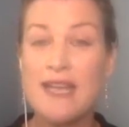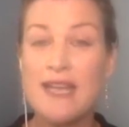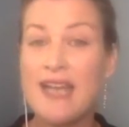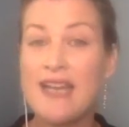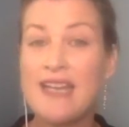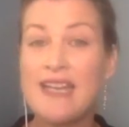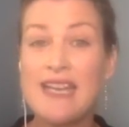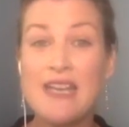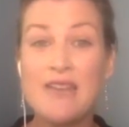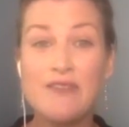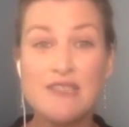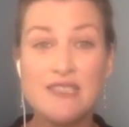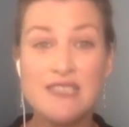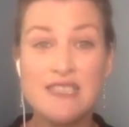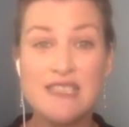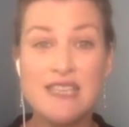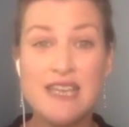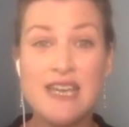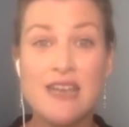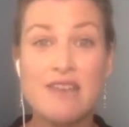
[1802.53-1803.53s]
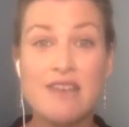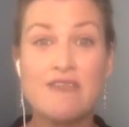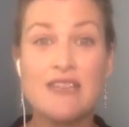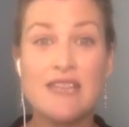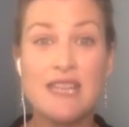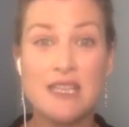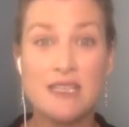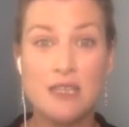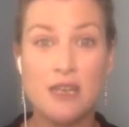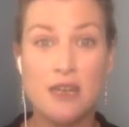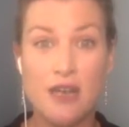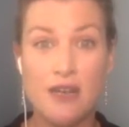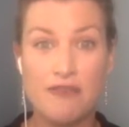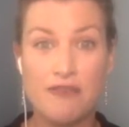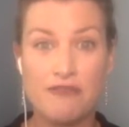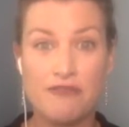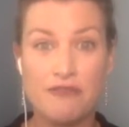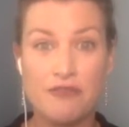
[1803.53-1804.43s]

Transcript: and even save their life.